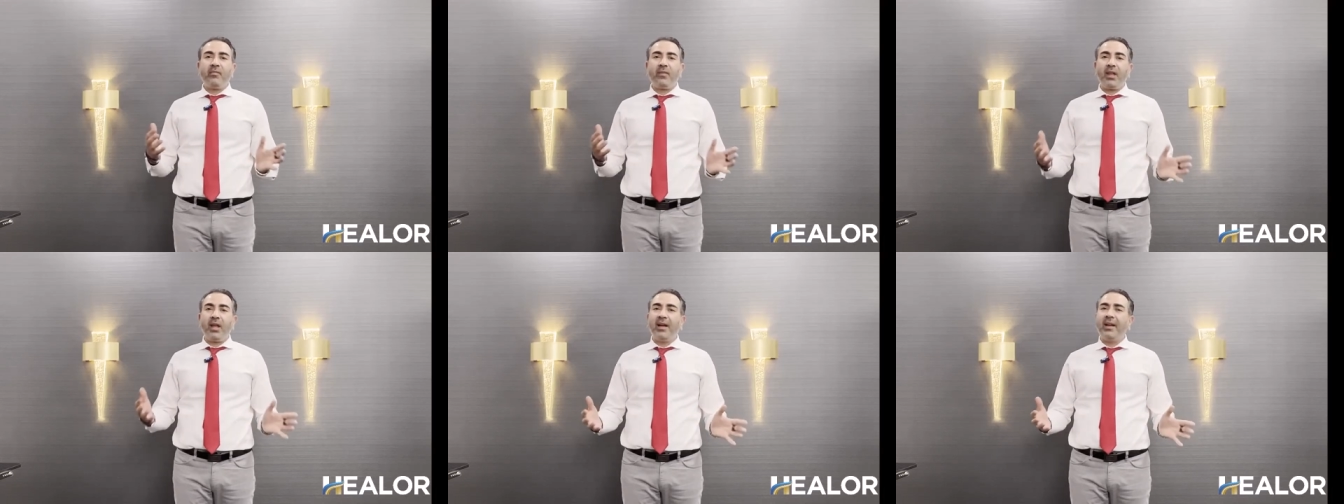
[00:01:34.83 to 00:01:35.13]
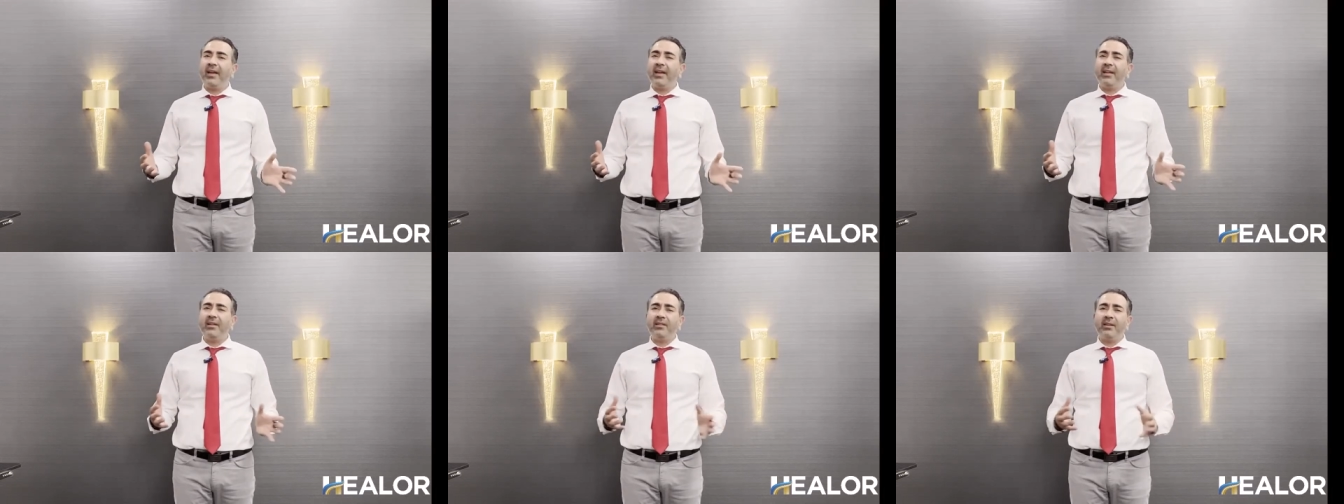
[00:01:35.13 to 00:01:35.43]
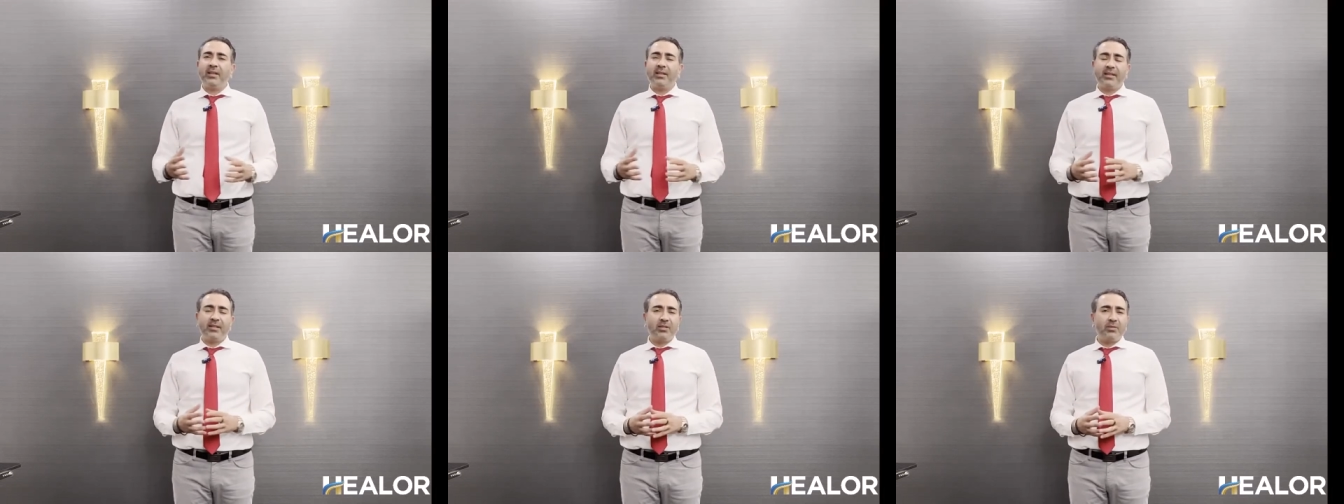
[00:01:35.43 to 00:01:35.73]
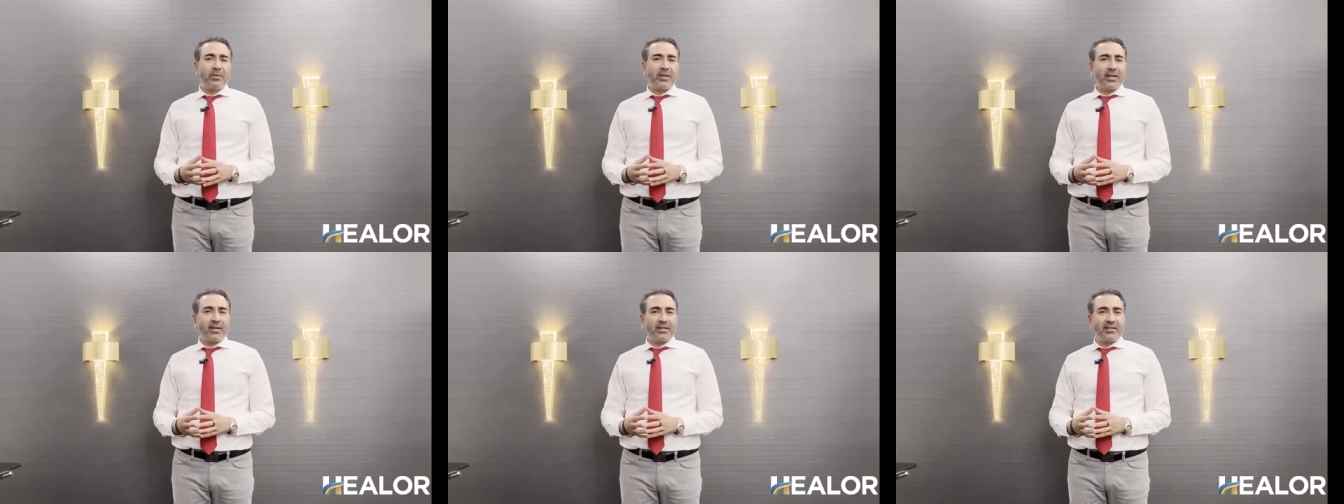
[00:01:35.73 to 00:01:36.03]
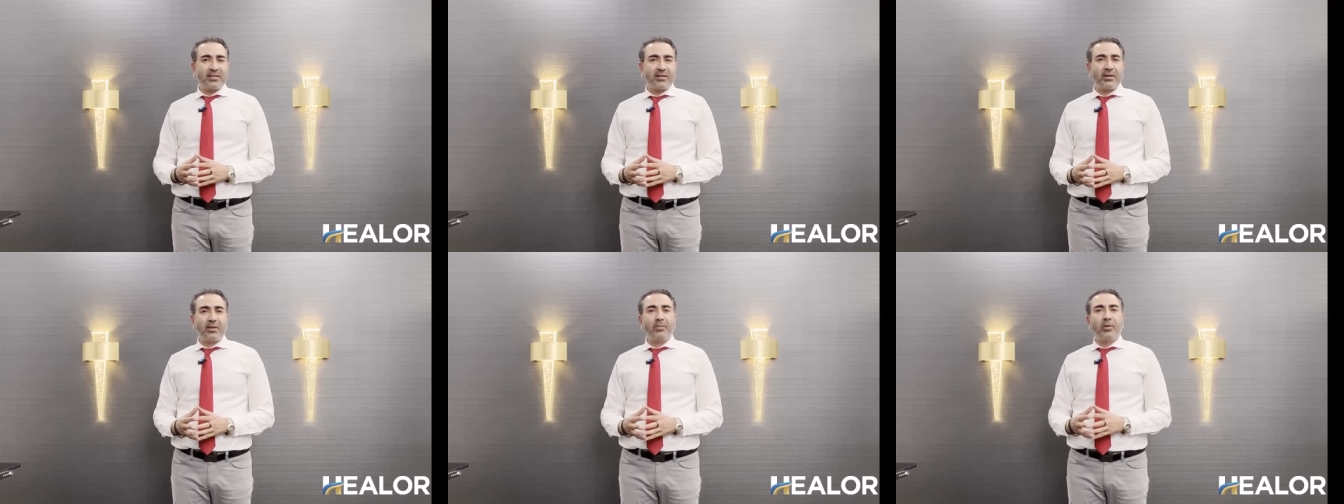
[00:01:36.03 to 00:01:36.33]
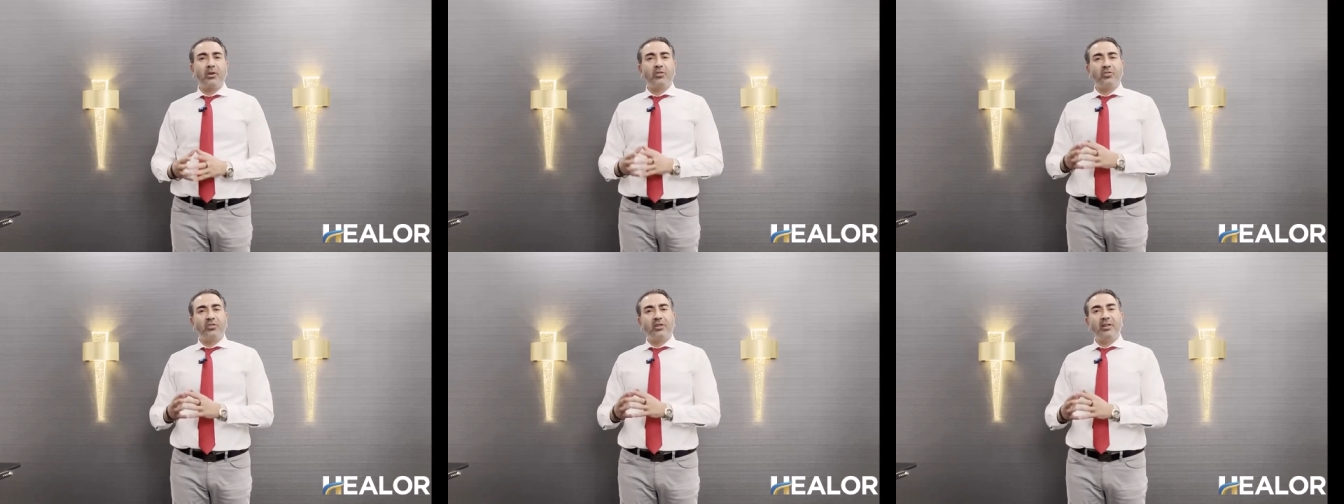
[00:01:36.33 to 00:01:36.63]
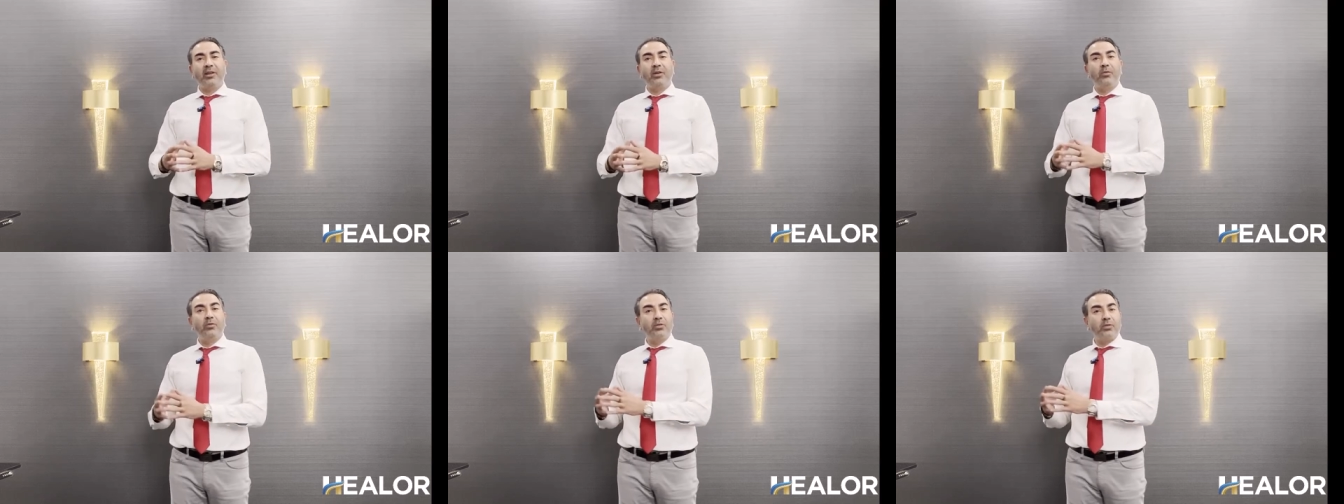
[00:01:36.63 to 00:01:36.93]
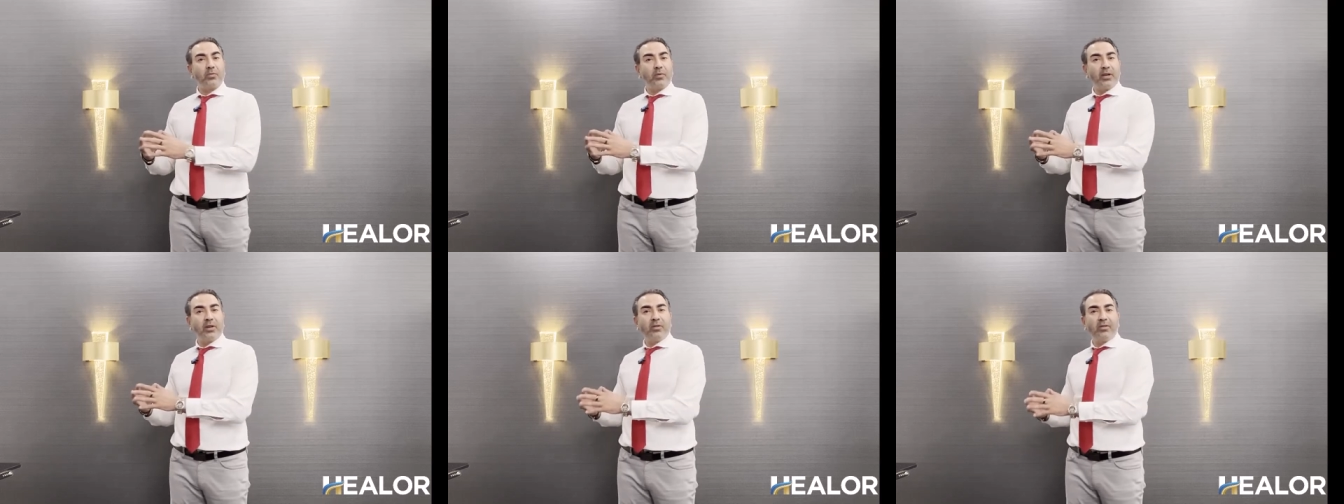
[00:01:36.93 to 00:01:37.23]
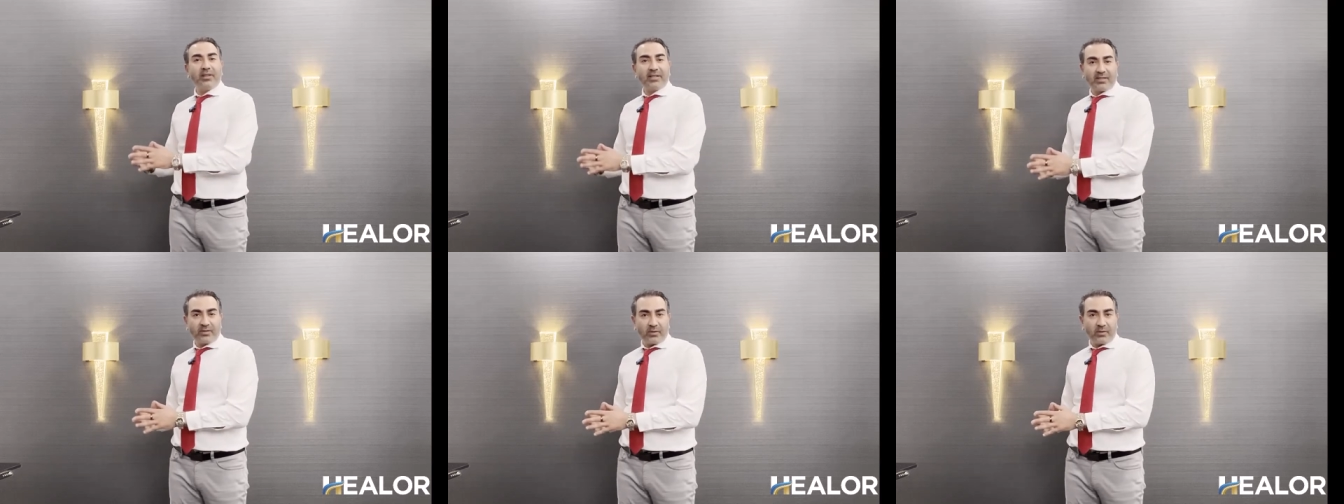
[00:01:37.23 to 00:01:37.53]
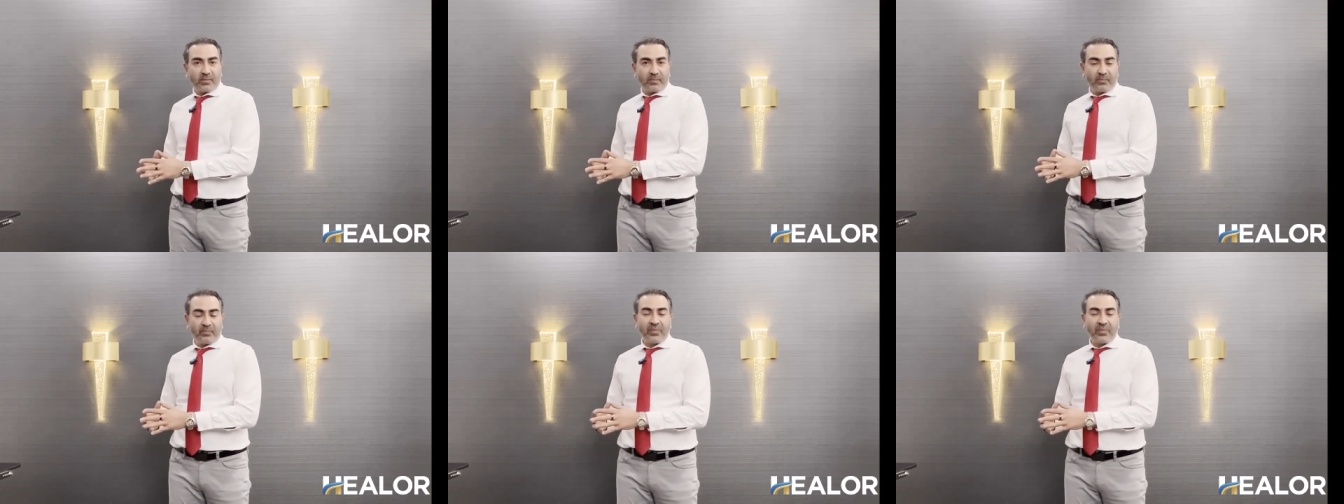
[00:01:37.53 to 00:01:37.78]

Again, nothing to be concerned about, generally goes away on its own.